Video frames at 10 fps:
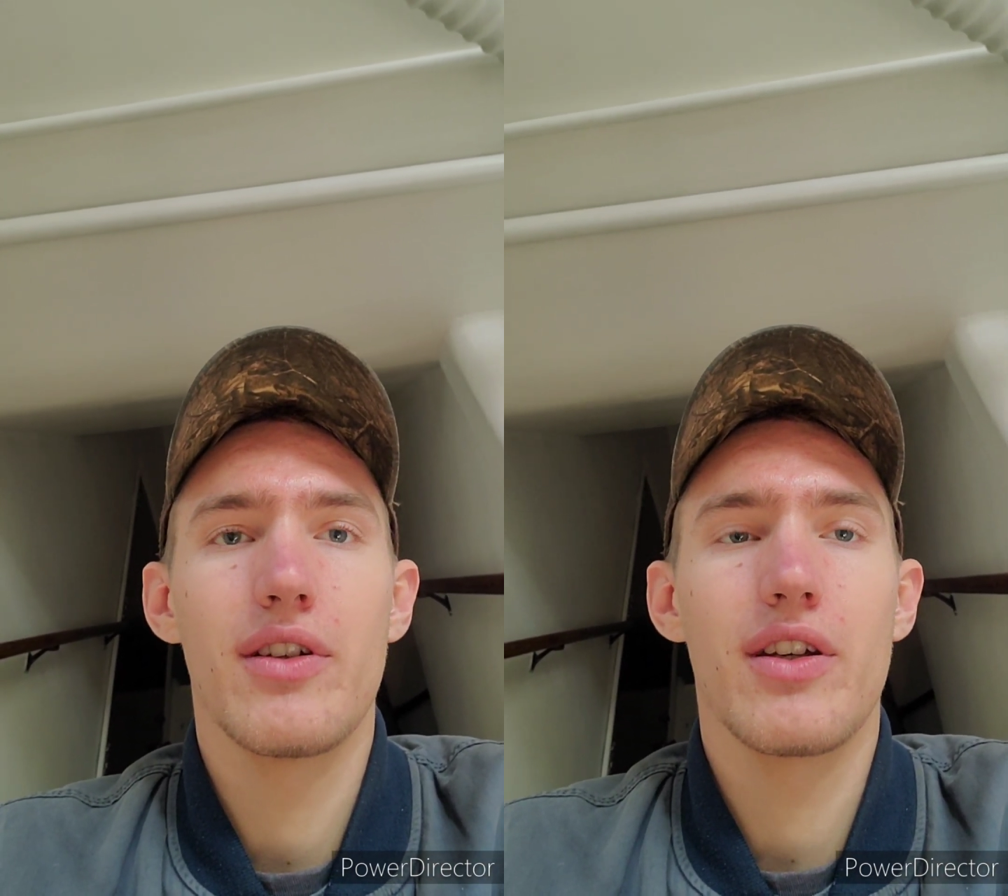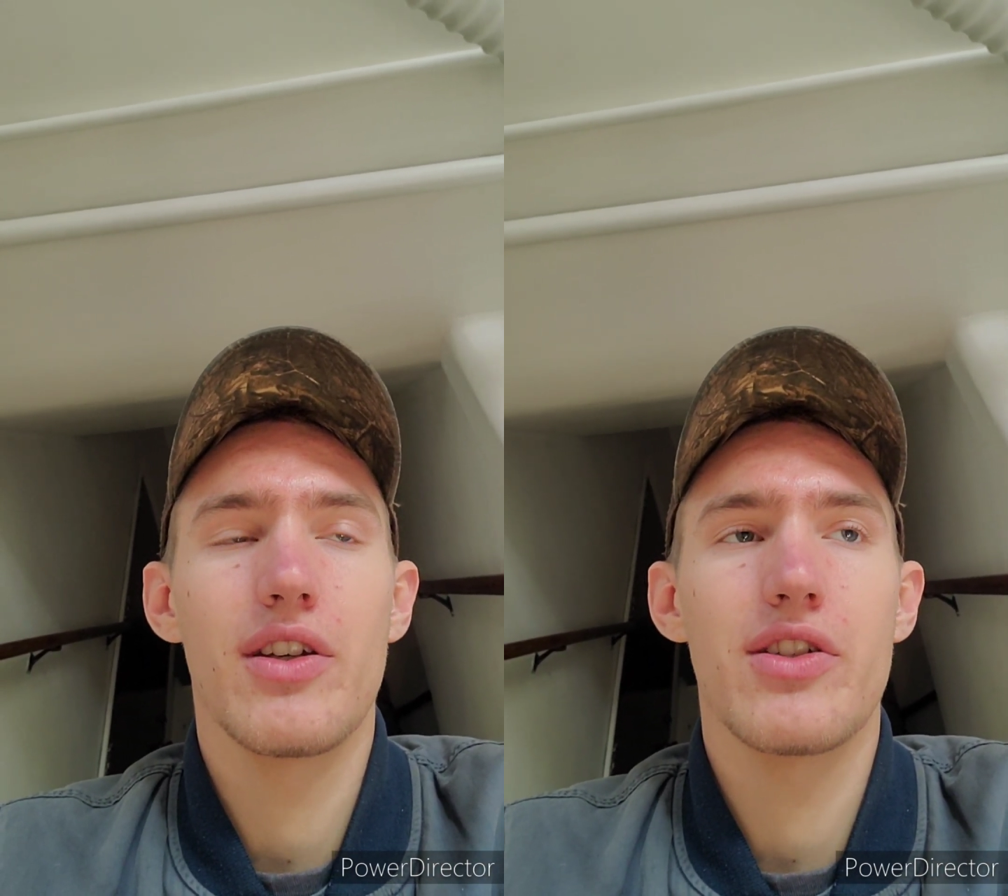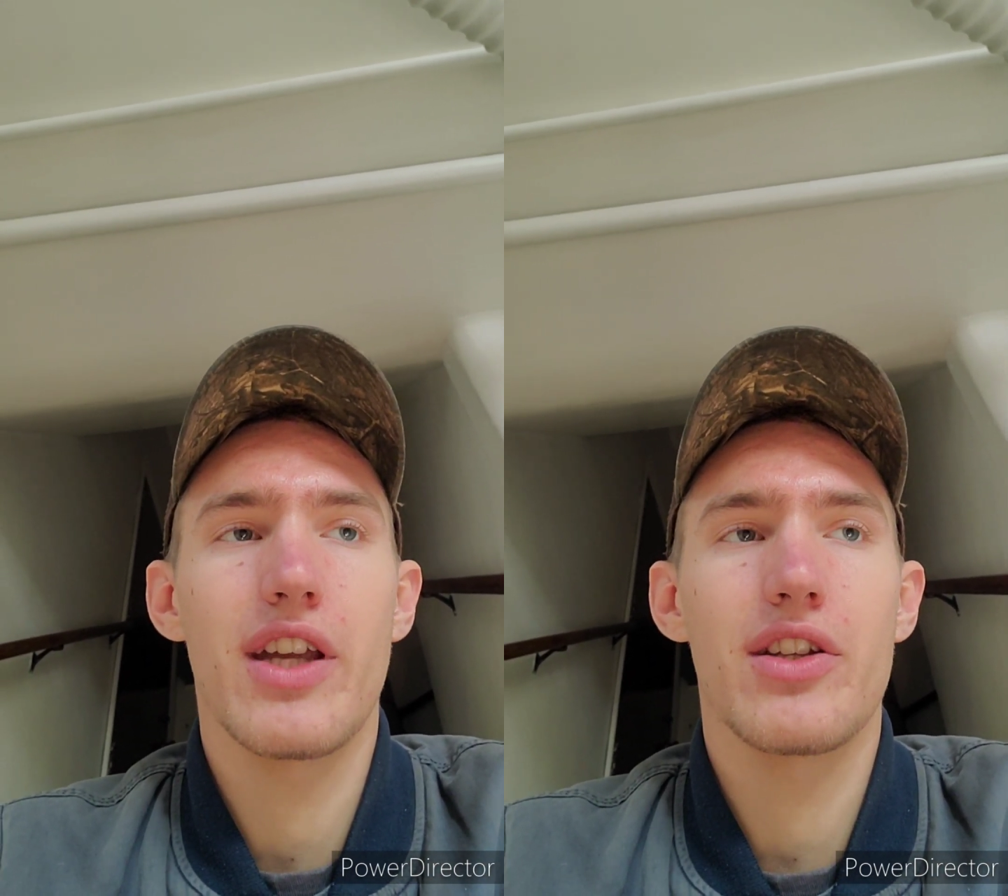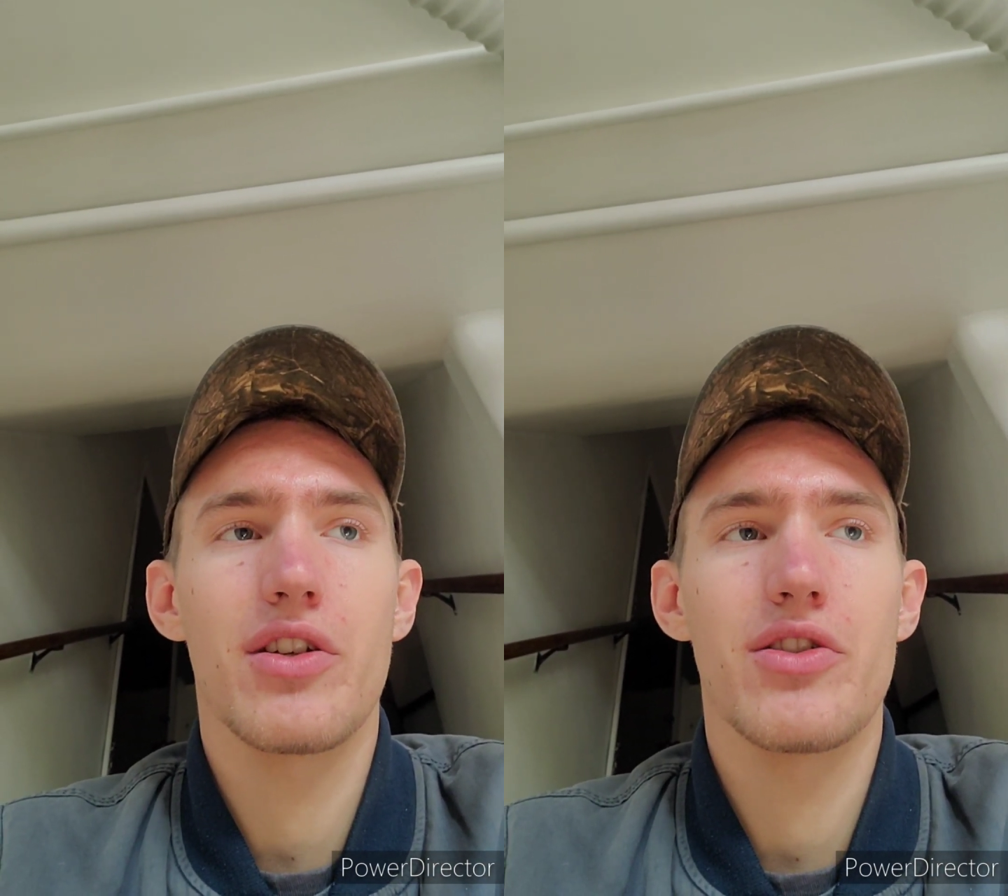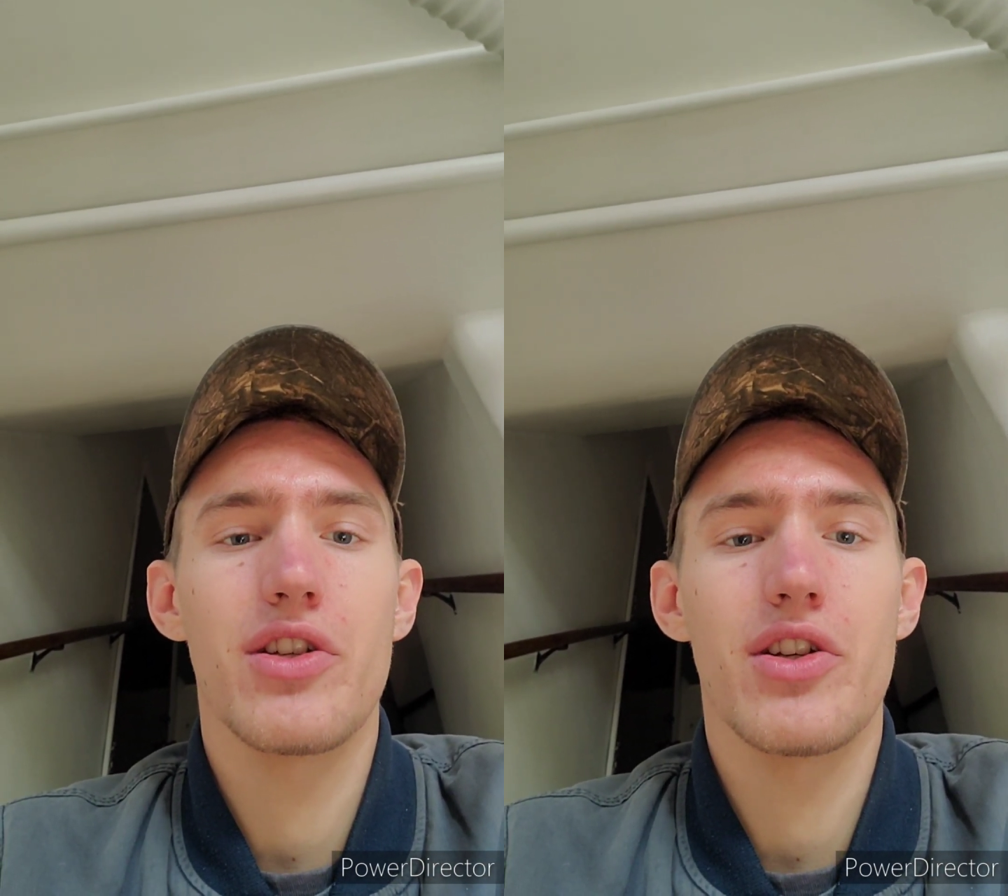because that
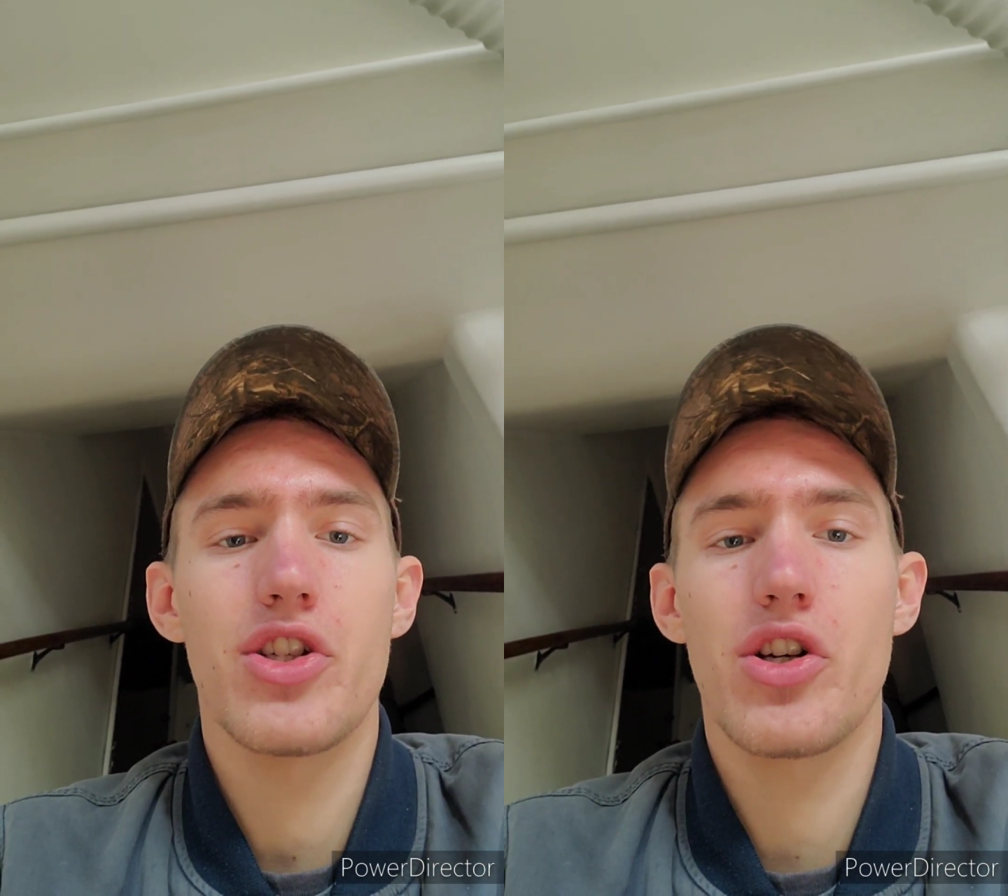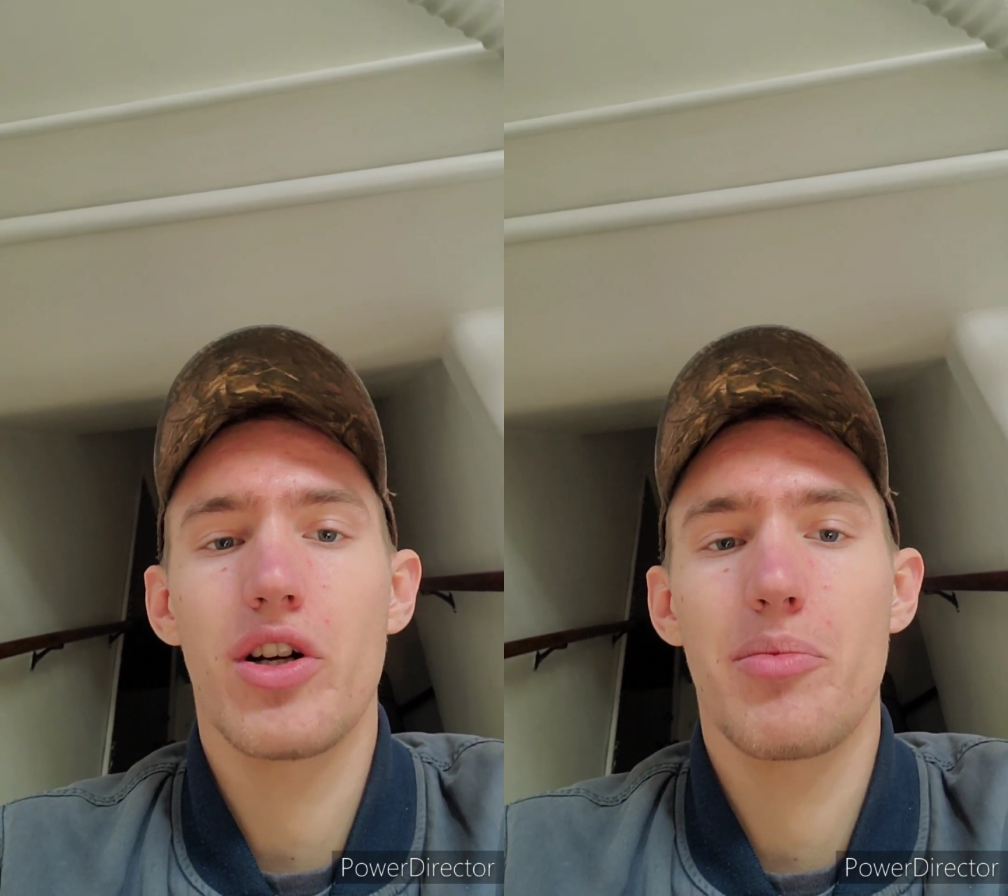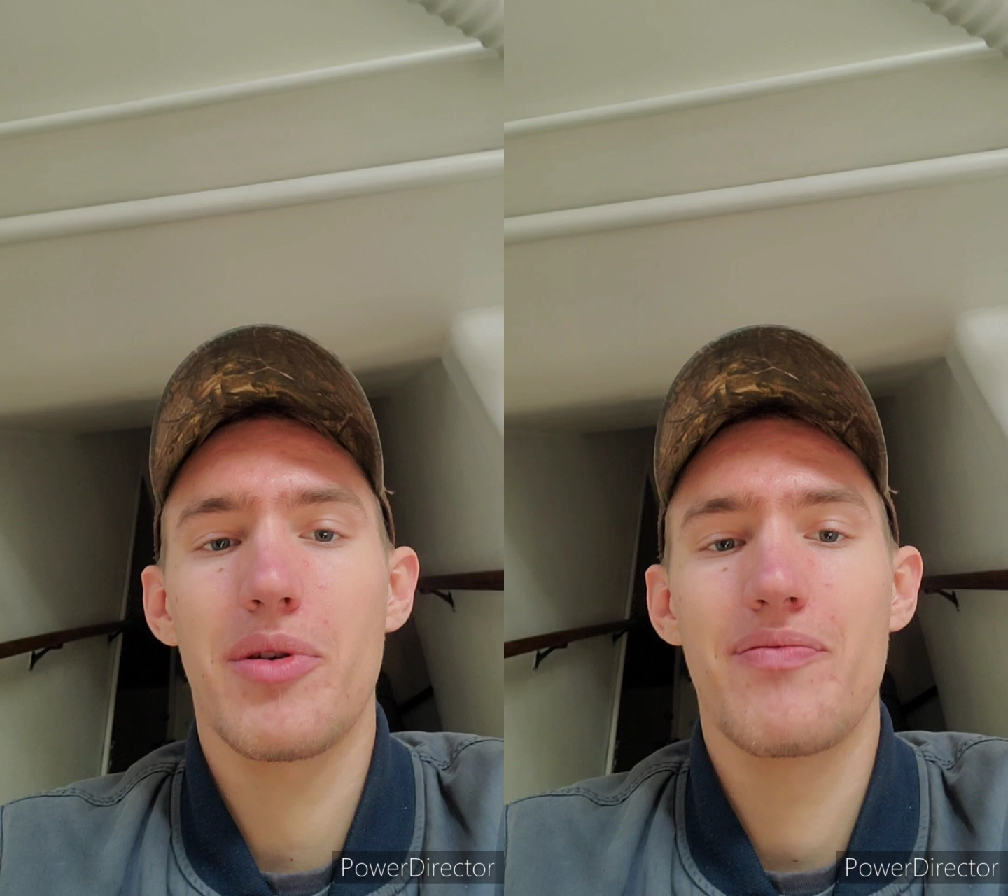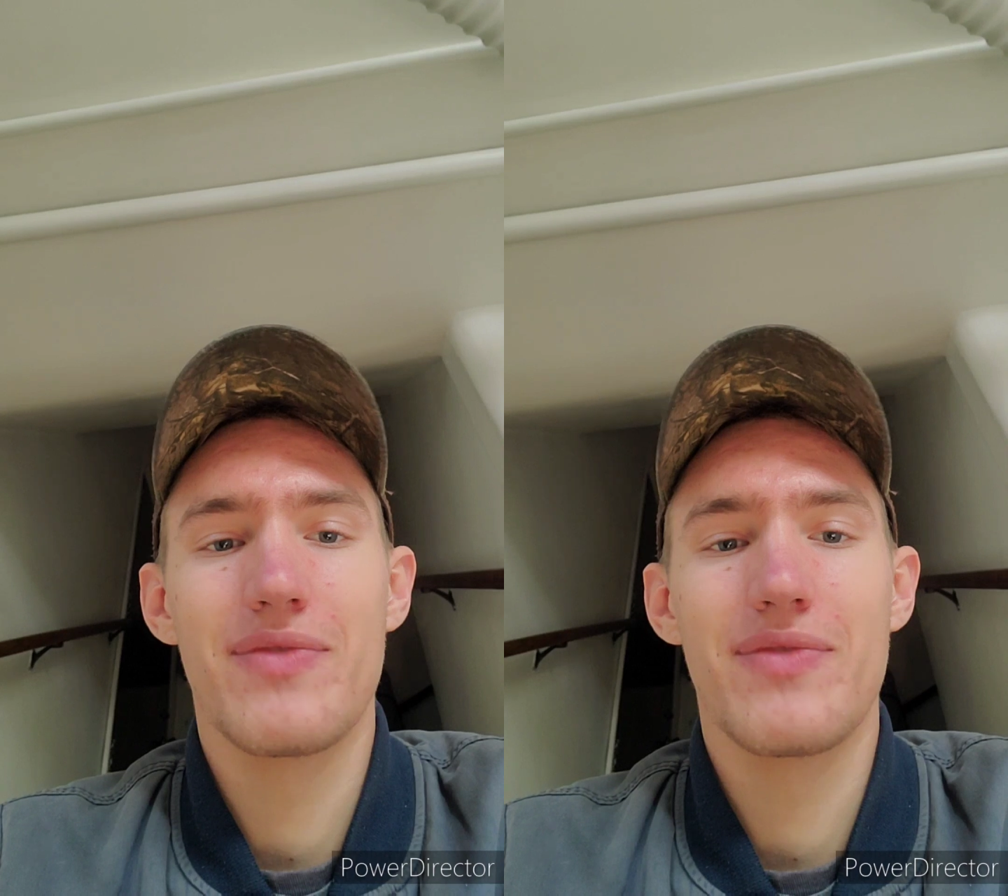turns into syrup.